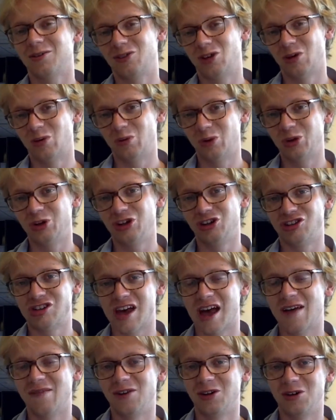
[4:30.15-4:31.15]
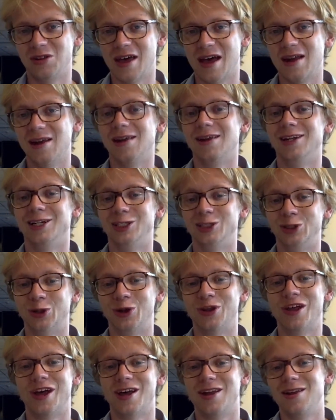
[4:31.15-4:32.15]
so really just dive into that and
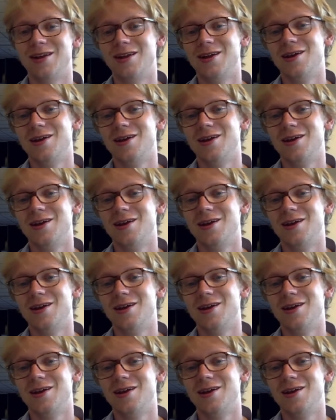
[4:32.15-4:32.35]
enjoy that.